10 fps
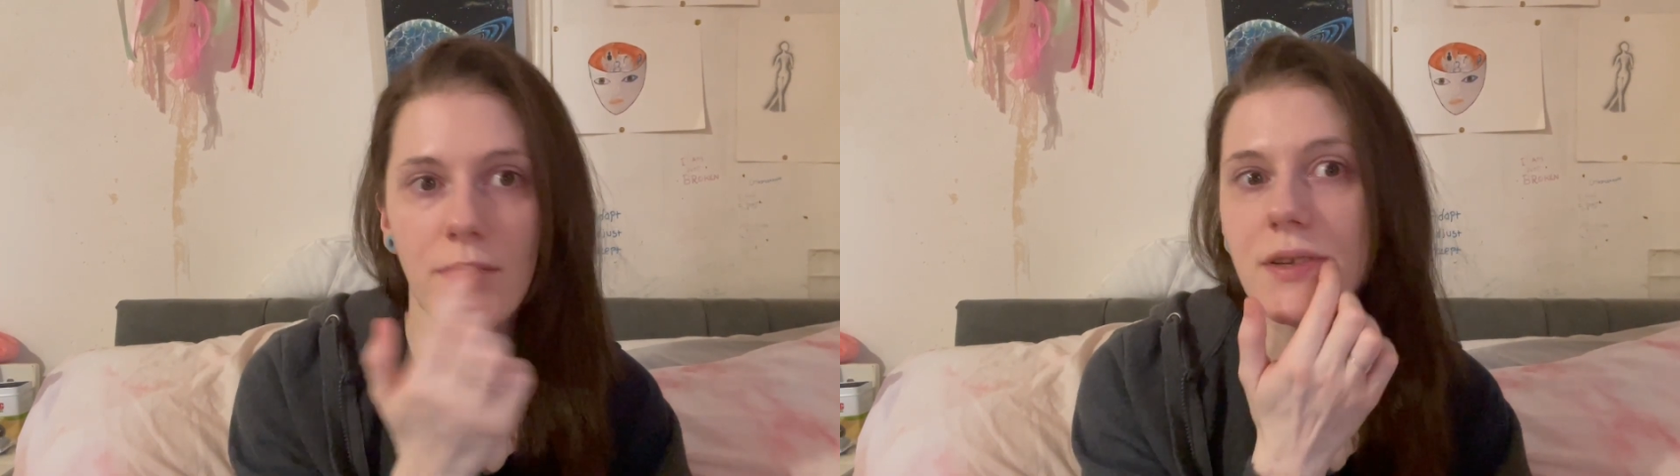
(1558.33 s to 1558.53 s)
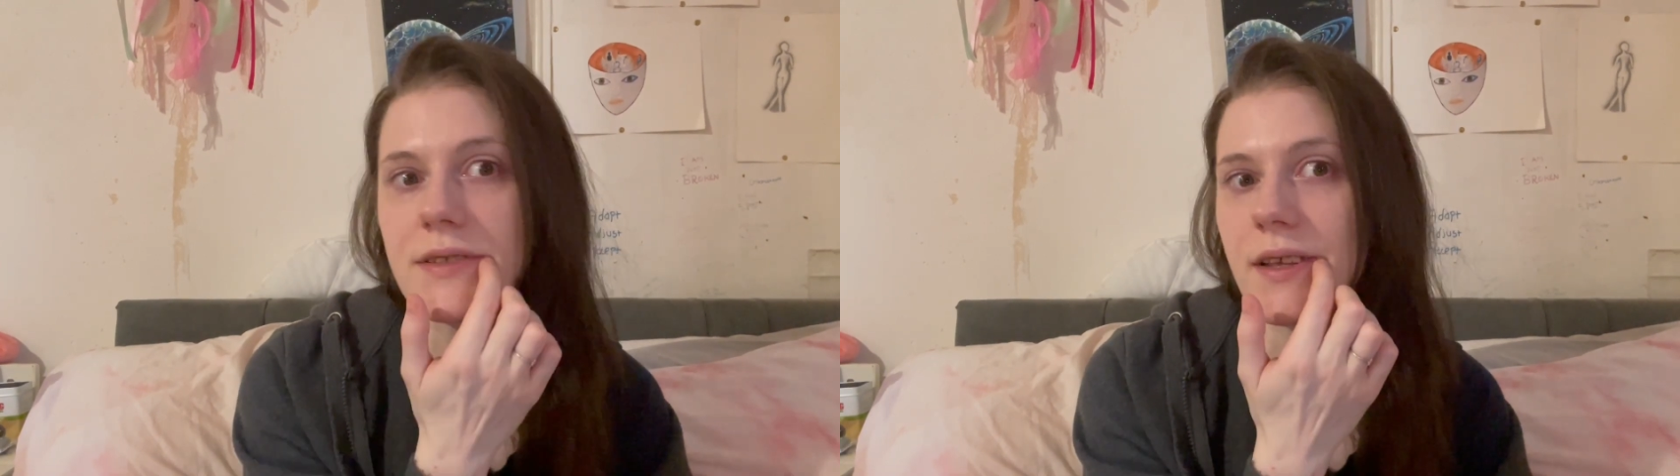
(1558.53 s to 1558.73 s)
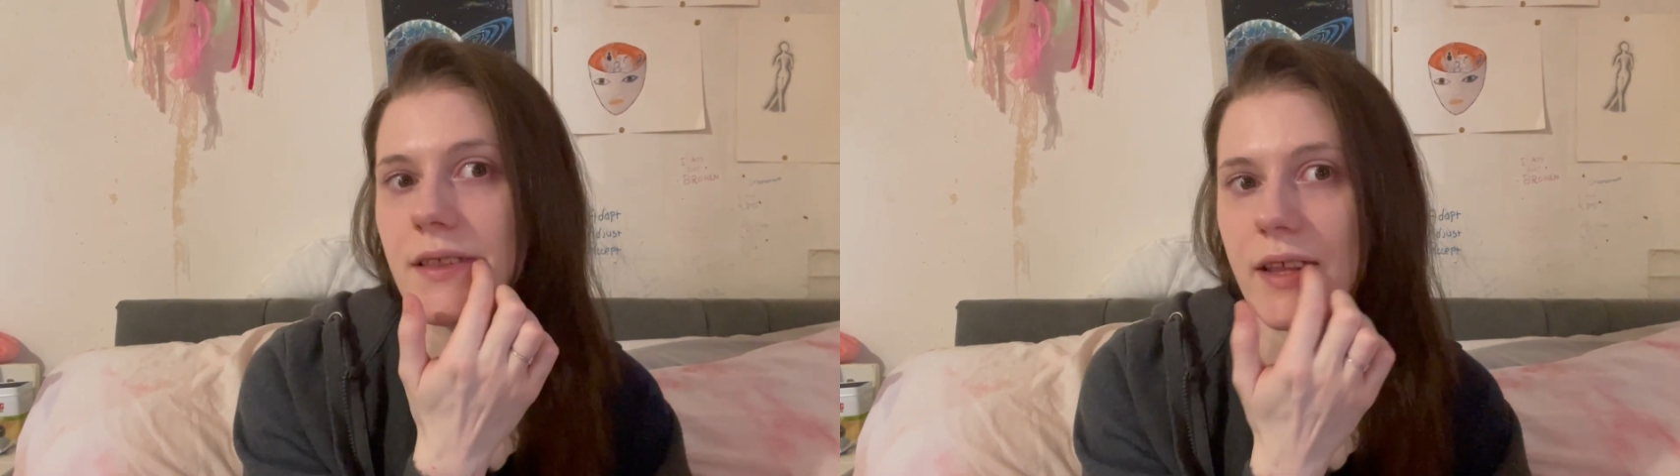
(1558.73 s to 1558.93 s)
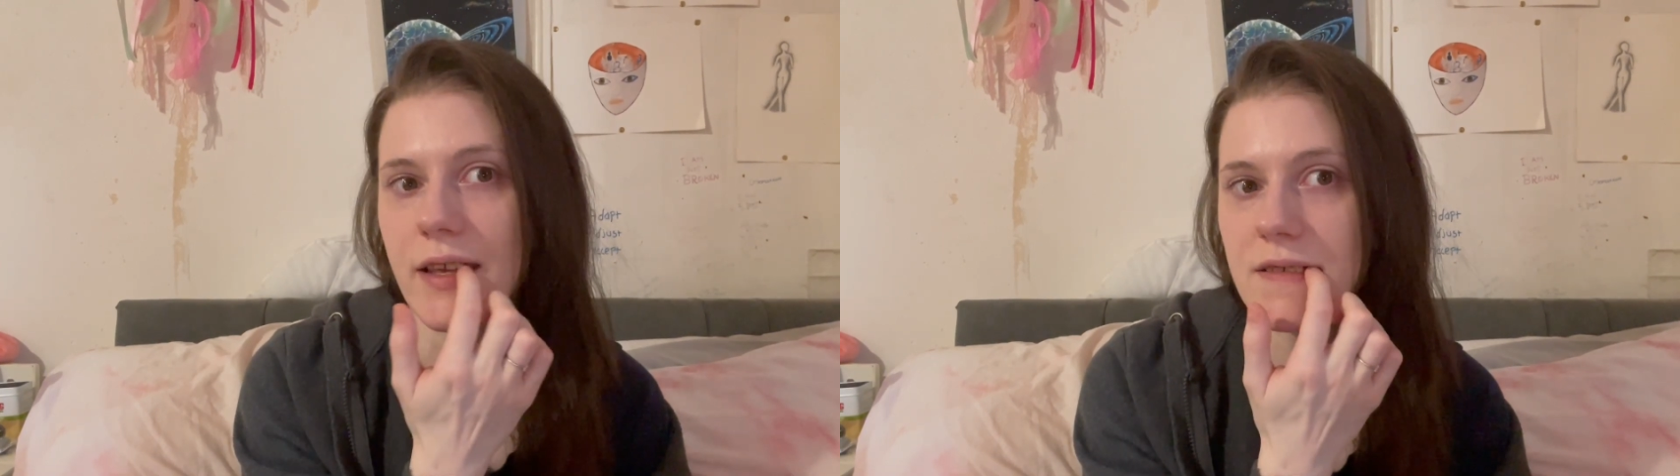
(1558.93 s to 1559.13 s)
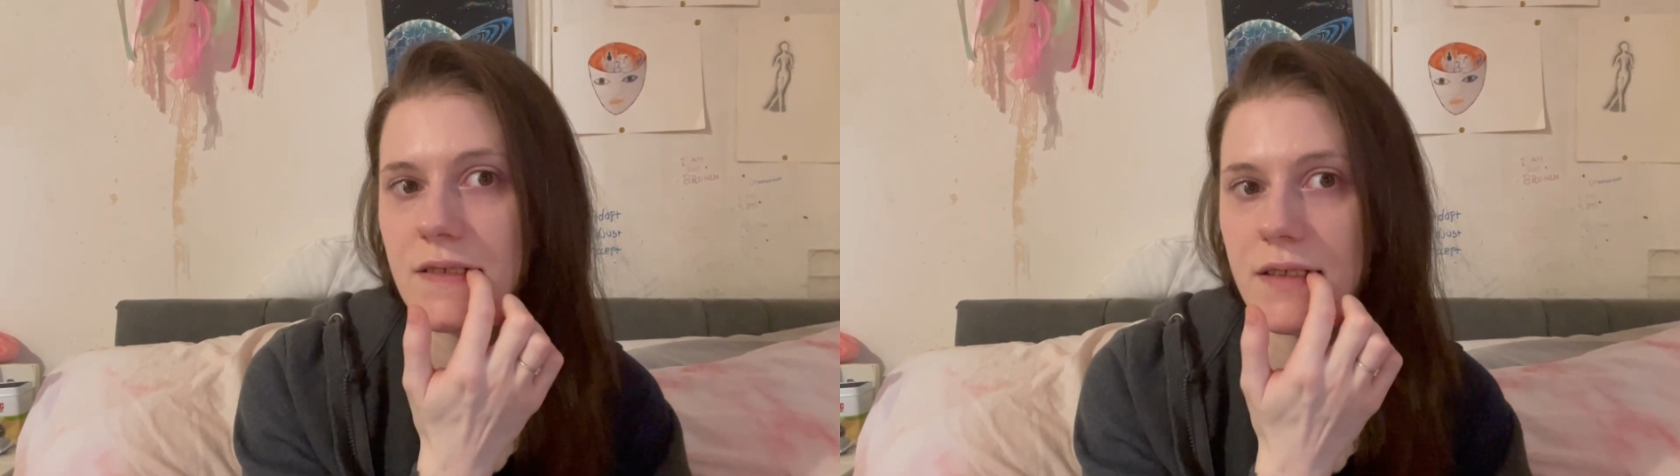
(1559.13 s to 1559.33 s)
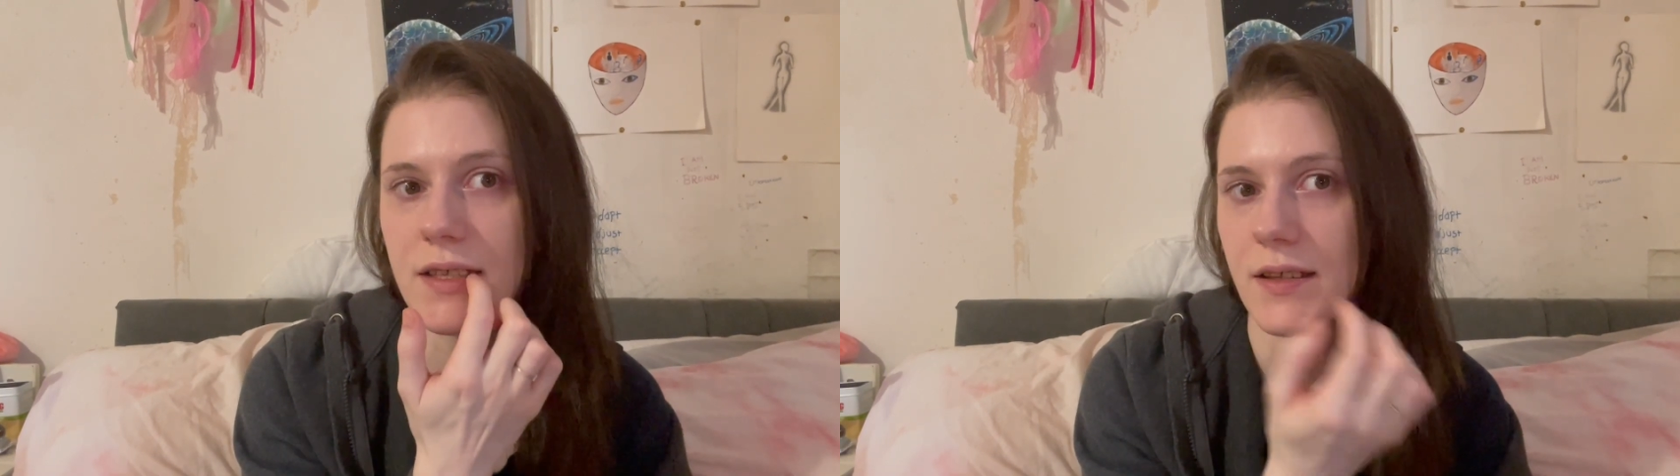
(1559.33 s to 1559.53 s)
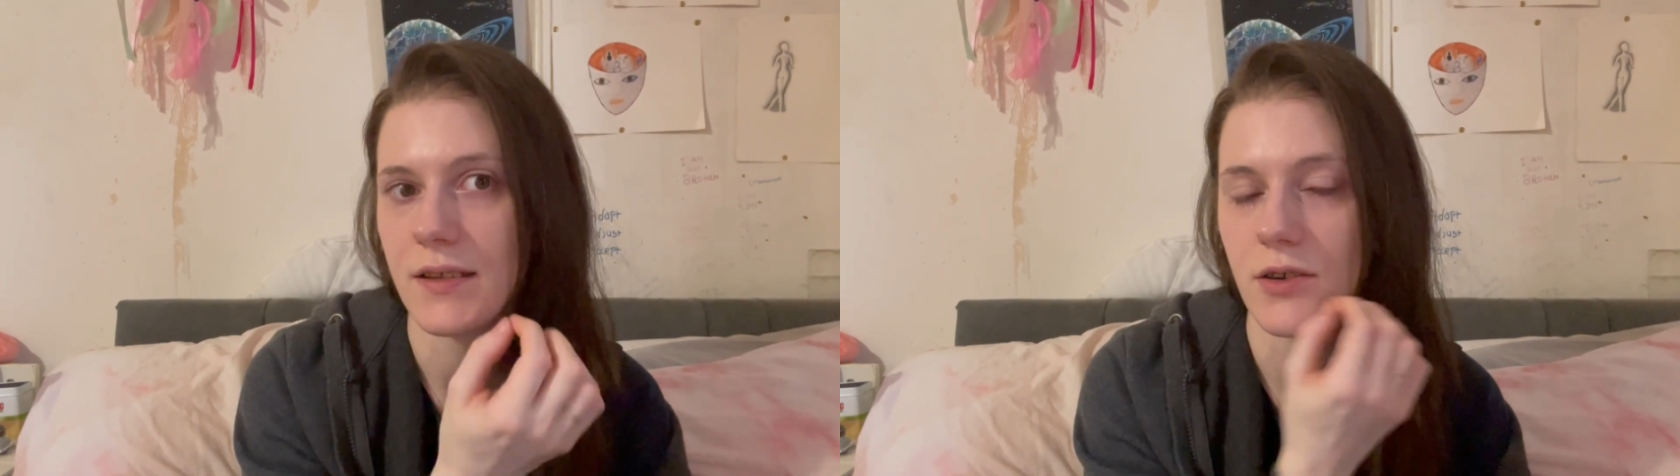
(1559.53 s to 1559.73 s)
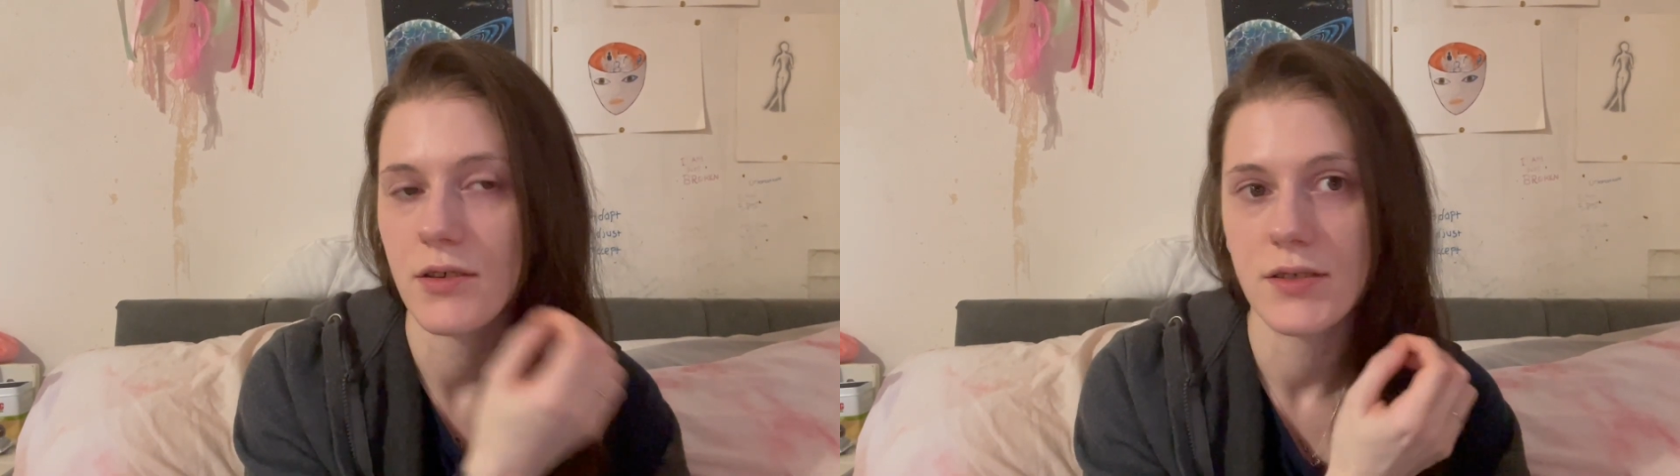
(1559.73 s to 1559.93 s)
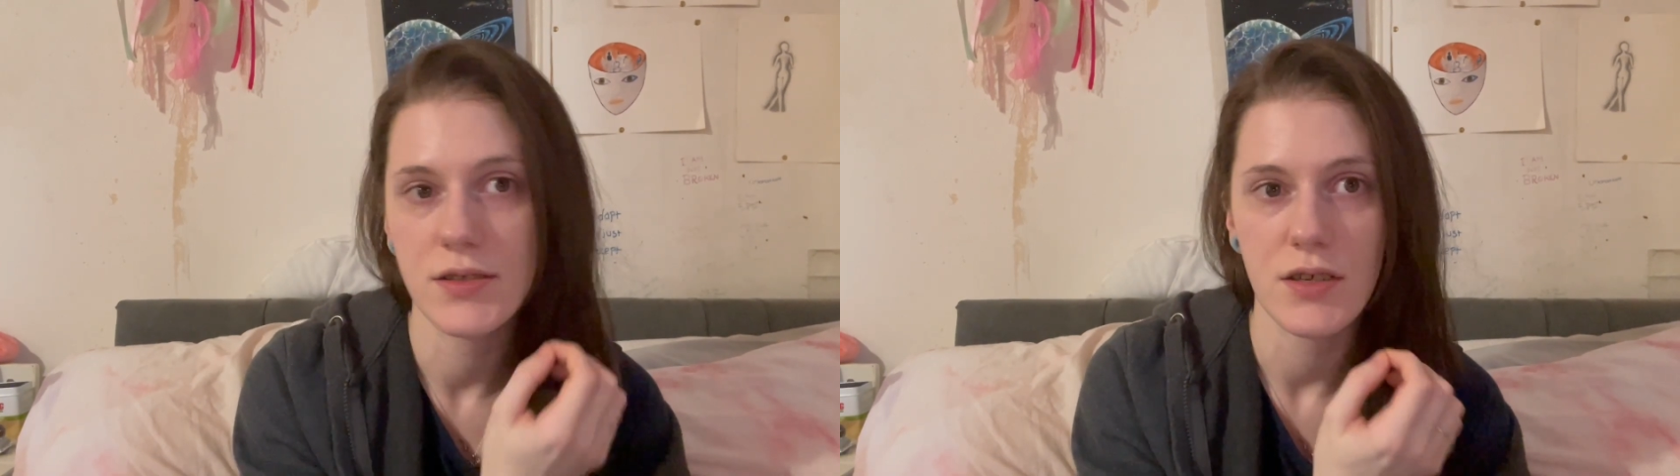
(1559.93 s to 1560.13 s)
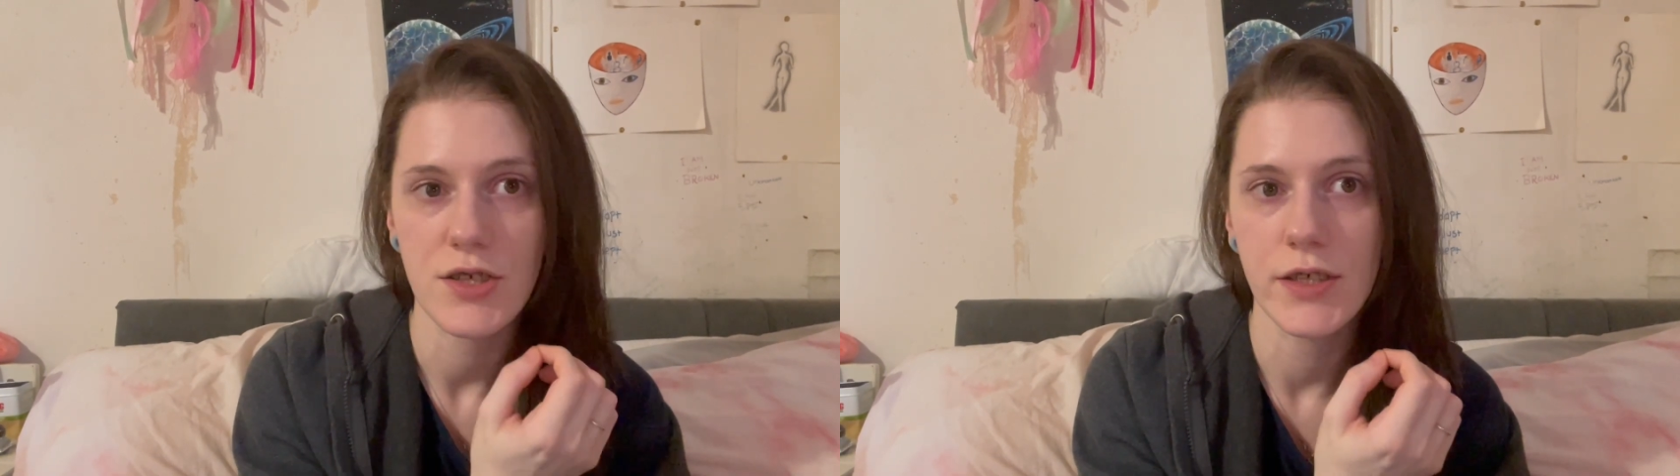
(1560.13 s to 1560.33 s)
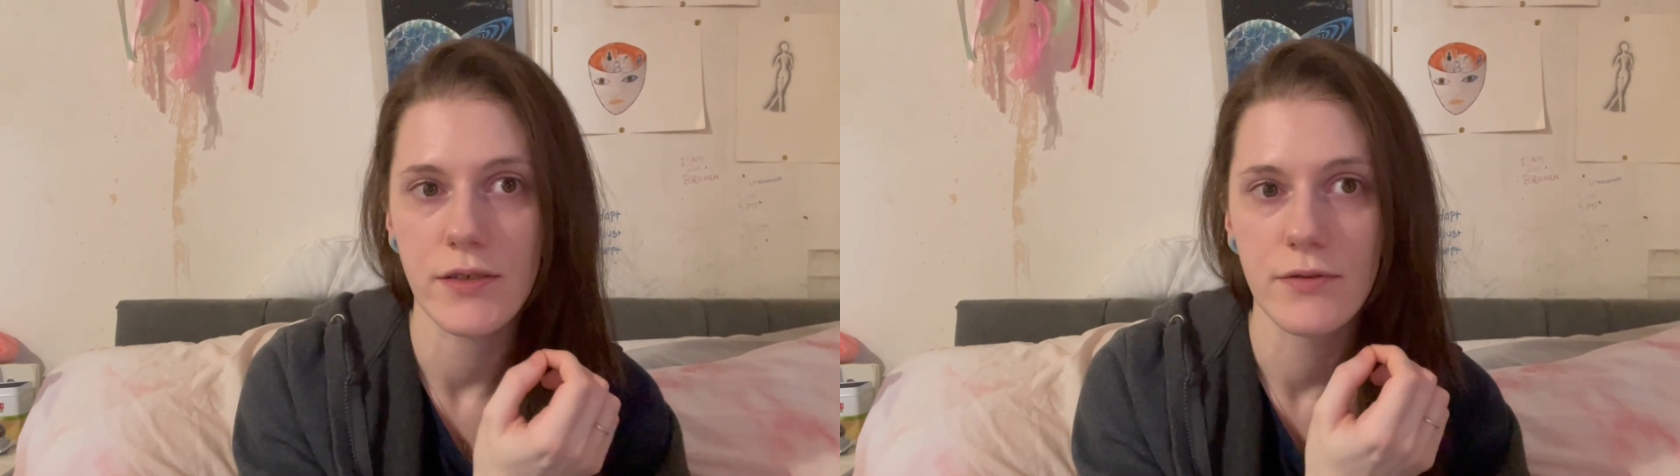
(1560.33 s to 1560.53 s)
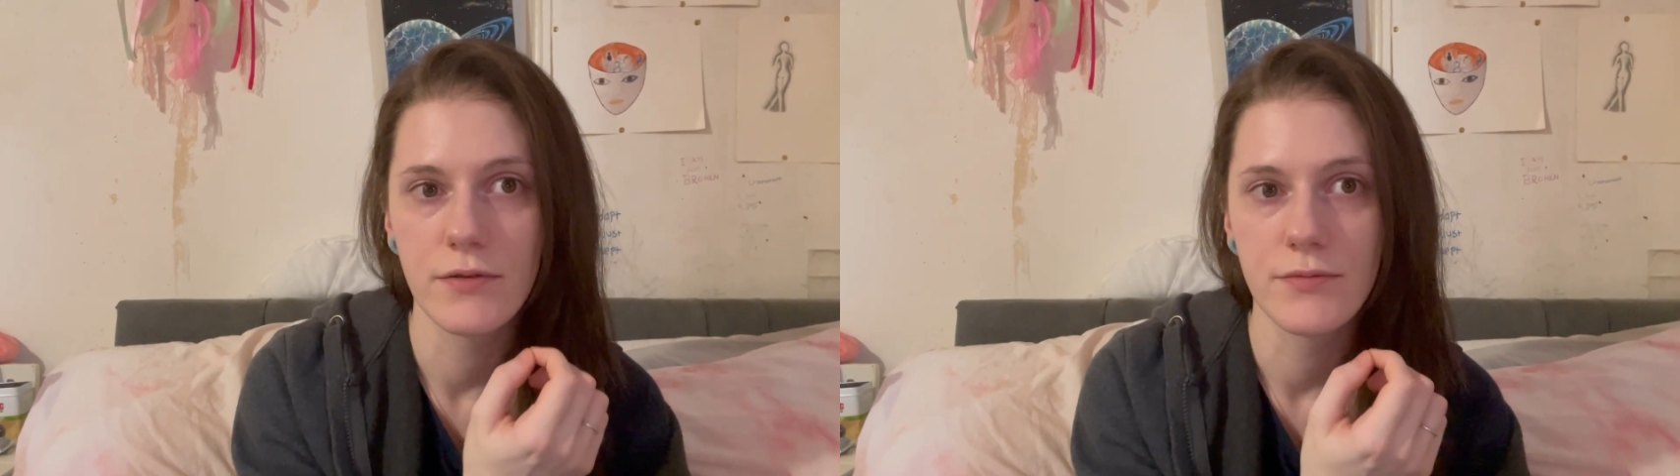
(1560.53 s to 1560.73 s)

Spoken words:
was that these two teeth cause suction.